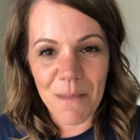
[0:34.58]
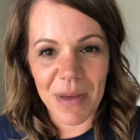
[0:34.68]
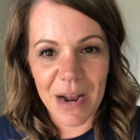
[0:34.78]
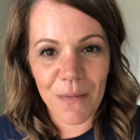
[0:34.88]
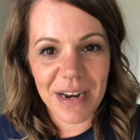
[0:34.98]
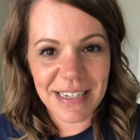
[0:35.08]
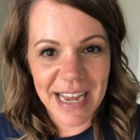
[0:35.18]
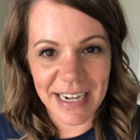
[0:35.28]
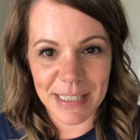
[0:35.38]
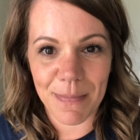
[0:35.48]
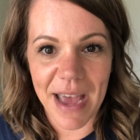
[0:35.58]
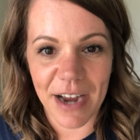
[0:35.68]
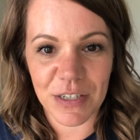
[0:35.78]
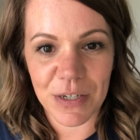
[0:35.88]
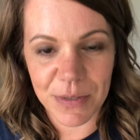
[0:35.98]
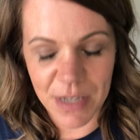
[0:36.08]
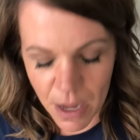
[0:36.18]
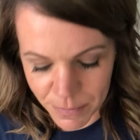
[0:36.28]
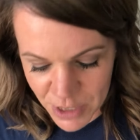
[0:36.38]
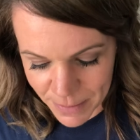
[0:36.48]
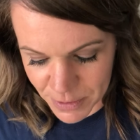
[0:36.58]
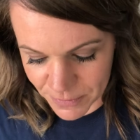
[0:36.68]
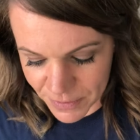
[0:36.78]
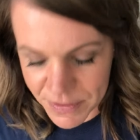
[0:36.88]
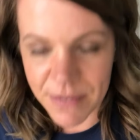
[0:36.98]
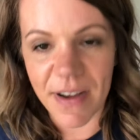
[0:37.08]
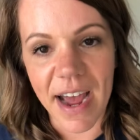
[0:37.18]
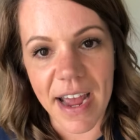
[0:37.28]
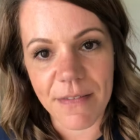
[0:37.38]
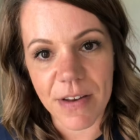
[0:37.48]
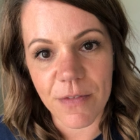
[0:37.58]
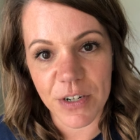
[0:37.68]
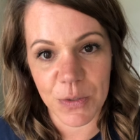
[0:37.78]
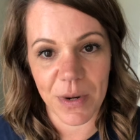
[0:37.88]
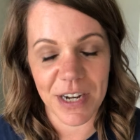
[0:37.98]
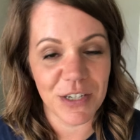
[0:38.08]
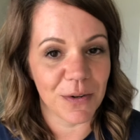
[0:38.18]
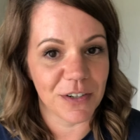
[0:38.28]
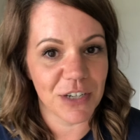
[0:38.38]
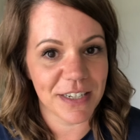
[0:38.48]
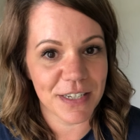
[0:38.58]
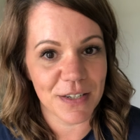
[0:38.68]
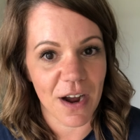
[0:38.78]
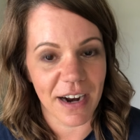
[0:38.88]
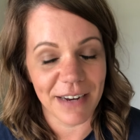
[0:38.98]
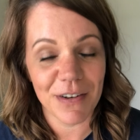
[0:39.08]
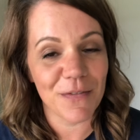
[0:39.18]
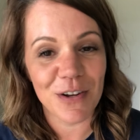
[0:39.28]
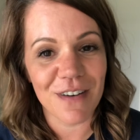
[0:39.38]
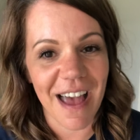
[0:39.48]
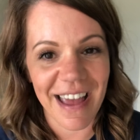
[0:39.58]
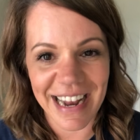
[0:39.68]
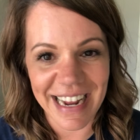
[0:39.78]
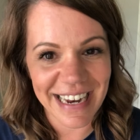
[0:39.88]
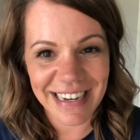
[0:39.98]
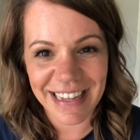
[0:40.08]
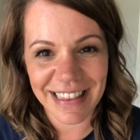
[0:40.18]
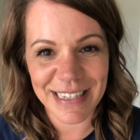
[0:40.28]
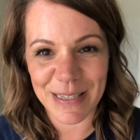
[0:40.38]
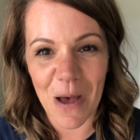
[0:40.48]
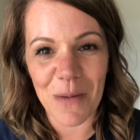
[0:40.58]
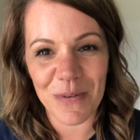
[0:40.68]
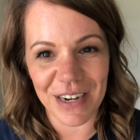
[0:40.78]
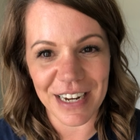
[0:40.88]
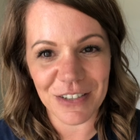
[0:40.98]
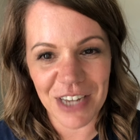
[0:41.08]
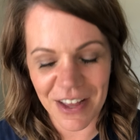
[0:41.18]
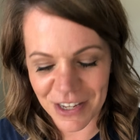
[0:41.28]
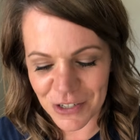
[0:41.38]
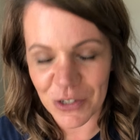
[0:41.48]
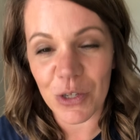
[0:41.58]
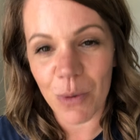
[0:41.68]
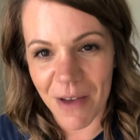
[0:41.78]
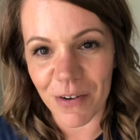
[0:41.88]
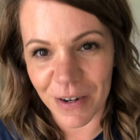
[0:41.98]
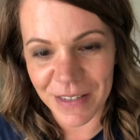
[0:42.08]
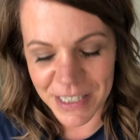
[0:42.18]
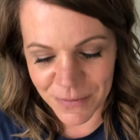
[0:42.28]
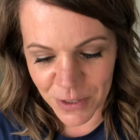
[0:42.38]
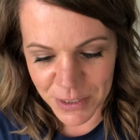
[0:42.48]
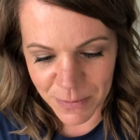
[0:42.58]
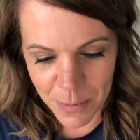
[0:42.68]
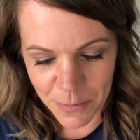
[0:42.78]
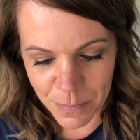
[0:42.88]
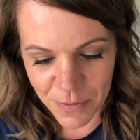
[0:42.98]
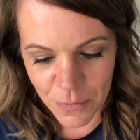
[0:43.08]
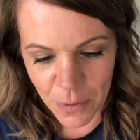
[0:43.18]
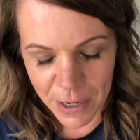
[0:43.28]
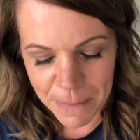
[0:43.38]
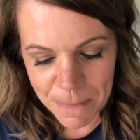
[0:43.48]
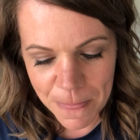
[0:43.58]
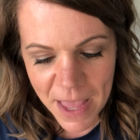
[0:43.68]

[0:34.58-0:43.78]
but I want to take us back to Psalm chapter 55 and verse 22. And chances are, even if you're not in the psalm reading challenge, you have heard this verse before.